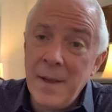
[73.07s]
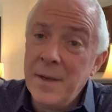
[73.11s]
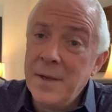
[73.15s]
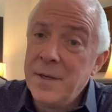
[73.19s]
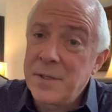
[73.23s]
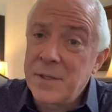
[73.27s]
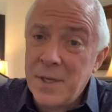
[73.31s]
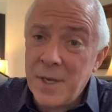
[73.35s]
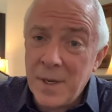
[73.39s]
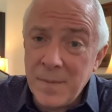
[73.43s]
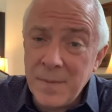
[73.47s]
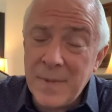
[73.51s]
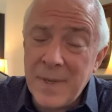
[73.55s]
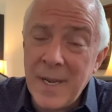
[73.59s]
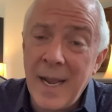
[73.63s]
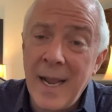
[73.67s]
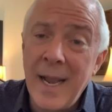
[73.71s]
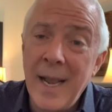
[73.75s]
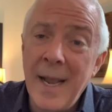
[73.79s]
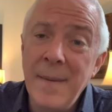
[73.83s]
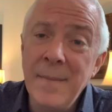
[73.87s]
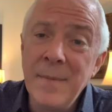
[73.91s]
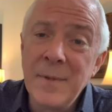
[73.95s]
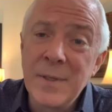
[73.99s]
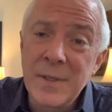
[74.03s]

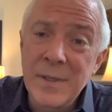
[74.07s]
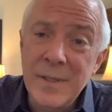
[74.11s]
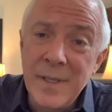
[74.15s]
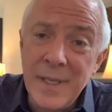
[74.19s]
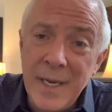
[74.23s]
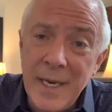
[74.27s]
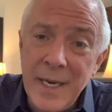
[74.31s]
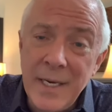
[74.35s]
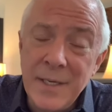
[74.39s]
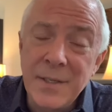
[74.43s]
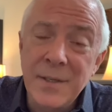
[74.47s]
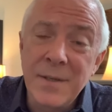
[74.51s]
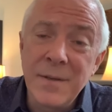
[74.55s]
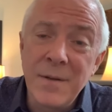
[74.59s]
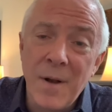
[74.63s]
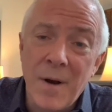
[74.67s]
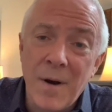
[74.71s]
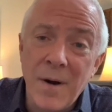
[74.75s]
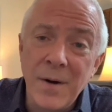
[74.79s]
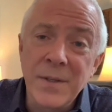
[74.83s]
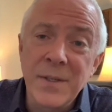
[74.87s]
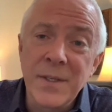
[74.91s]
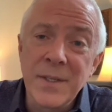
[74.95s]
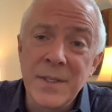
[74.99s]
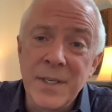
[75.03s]
Sometimes these
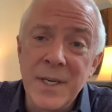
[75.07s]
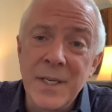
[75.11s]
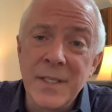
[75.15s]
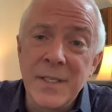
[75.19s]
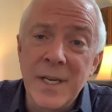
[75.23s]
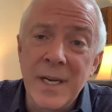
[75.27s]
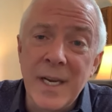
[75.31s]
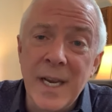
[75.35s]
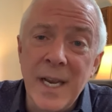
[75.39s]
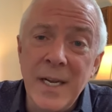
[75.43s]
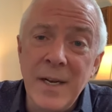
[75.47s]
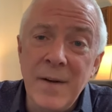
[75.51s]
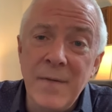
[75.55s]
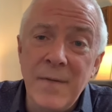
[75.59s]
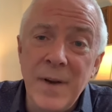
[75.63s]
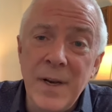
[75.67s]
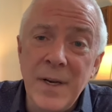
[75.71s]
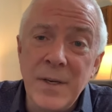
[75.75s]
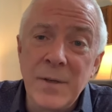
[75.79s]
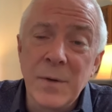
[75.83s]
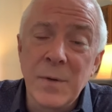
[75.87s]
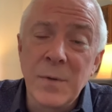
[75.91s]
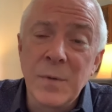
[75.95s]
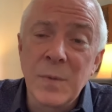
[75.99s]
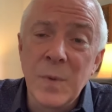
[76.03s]
narcissistic
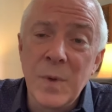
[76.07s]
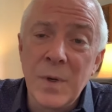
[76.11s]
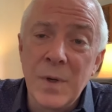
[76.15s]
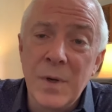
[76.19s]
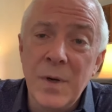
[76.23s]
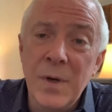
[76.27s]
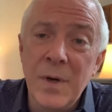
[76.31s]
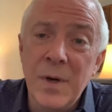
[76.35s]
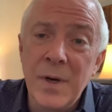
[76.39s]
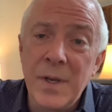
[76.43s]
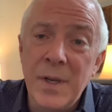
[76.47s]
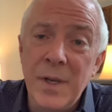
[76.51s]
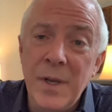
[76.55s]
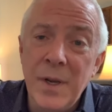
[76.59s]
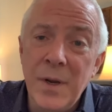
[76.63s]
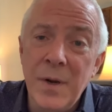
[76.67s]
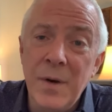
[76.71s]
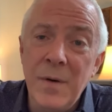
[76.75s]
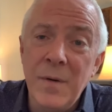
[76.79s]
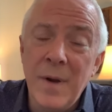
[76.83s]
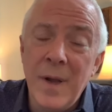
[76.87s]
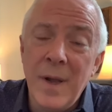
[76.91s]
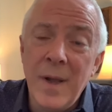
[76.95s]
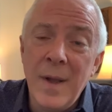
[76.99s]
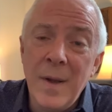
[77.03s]
individuals will hook
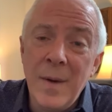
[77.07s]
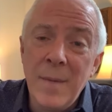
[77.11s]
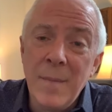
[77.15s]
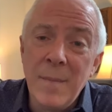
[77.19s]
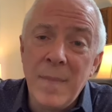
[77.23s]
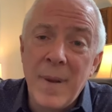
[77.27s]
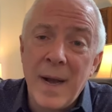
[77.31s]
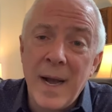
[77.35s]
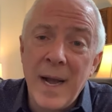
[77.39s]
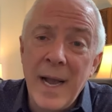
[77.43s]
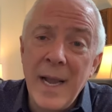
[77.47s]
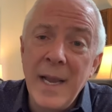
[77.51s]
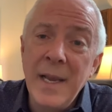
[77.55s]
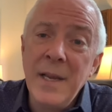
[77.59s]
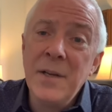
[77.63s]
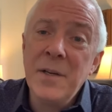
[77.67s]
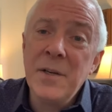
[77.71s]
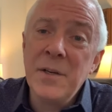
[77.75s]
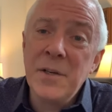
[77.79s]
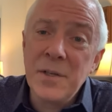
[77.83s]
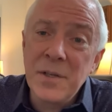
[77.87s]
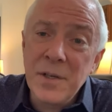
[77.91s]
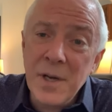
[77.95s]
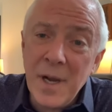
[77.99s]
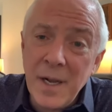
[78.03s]
you by
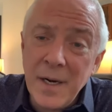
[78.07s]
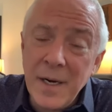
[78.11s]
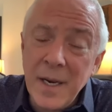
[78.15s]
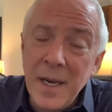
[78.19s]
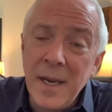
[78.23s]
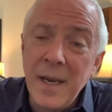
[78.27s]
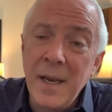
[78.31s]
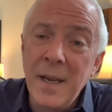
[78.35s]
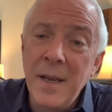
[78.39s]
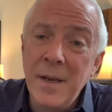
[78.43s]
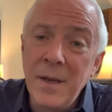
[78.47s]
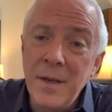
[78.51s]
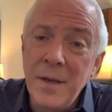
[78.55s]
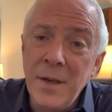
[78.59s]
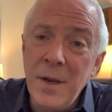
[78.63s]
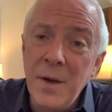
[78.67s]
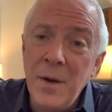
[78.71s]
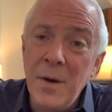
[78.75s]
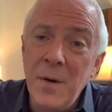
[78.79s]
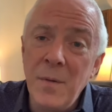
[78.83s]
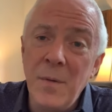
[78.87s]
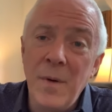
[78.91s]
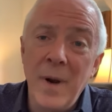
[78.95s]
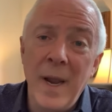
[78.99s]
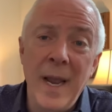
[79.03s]
shunning
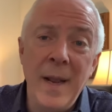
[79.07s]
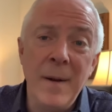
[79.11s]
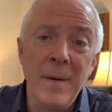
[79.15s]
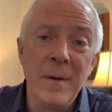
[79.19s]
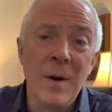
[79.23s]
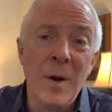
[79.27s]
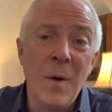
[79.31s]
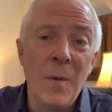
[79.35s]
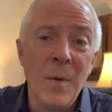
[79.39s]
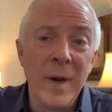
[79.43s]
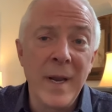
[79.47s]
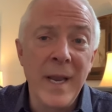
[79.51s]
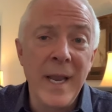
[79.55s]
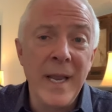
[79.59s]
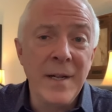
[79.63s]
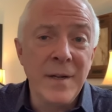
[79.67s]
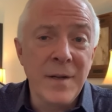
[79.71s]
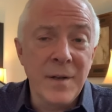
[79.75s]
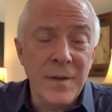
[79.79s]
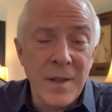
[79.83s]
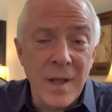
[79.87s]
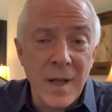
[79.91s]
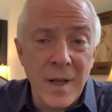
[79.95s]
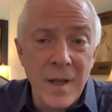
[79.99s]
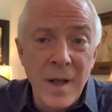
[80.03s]
you and going
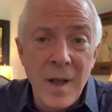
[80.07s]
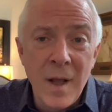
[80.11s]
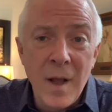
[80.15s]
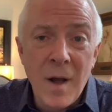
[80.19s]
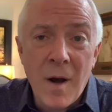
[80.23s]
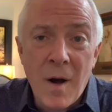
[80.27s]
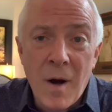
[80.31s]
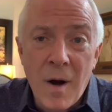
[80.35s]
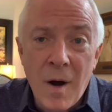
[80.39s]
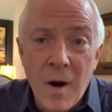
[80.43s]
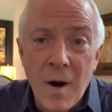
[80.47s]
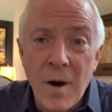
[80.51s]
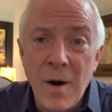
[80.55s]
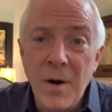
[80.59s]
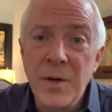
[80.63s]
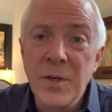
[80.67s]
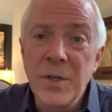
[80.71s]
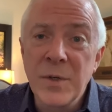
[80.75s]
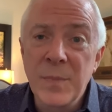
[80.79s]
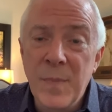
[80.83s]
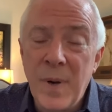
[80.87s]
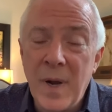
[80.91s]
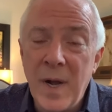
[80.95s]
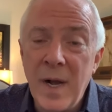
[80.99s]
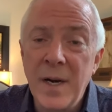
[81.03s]
into the
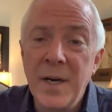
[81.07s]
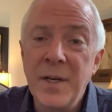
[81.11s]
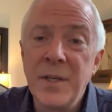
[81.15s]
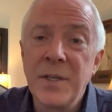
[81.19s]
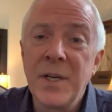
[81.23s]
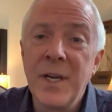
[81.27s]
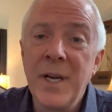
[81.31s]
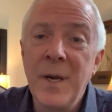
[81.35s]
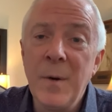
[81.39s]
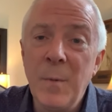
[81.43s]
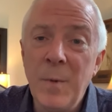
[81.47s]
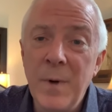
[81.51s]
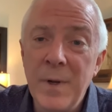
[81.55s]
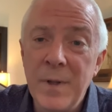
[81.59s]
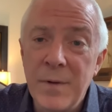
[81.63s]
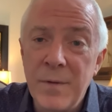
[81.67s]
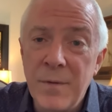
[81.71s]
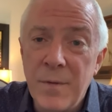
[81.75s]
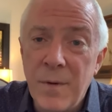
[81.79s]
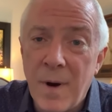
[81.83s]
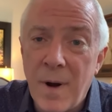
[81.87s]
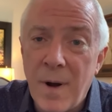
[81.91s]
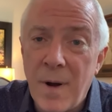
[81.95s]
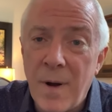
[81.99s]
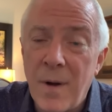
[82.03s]
harsh, punishing
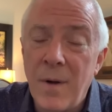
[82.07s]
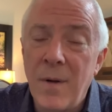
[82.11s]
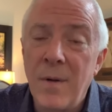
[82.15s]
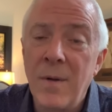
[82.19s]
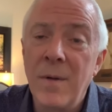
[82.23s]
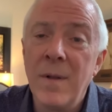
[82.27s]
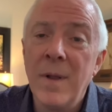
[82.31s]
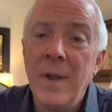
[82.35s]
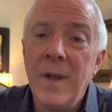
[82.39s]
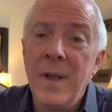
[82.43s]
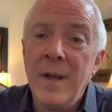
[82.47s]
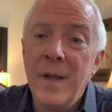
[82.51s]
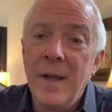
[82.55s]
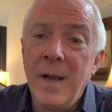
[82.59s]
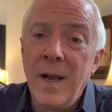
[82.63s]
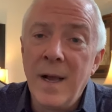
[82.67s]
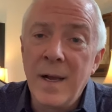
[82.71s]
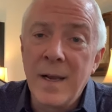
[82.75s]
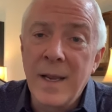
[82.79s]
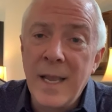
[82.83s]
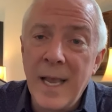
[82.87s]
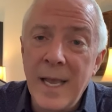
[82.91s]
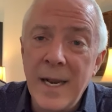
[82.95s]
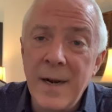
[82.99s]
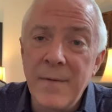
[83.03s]
withdrawal uh,
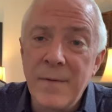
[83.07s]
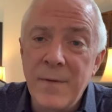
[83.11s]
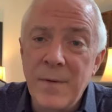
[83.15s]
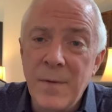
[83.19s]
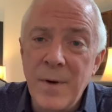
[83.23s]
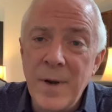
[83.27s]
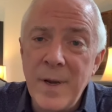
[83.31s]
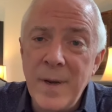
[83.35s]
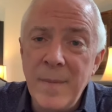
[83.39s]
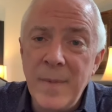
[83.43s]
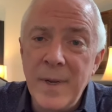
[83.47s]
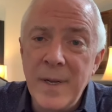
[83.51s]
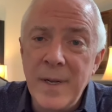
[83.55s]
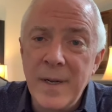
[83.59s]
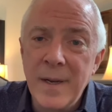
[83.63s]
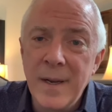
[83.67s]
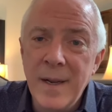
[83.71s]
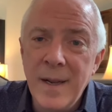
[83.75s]
kind of treatment.